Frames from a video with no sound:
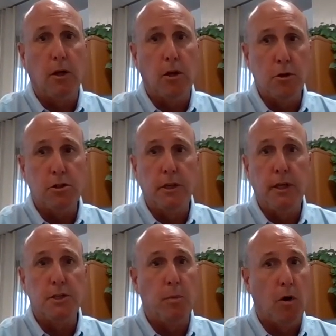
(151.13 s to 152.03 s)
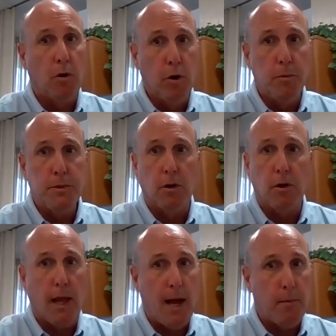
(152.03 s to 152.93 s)
closely in small groups or
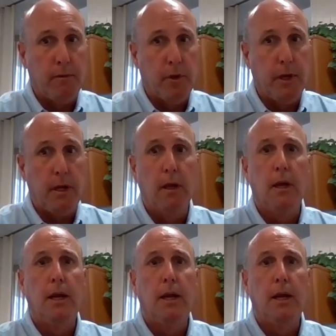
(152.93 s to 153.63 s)
collaboratively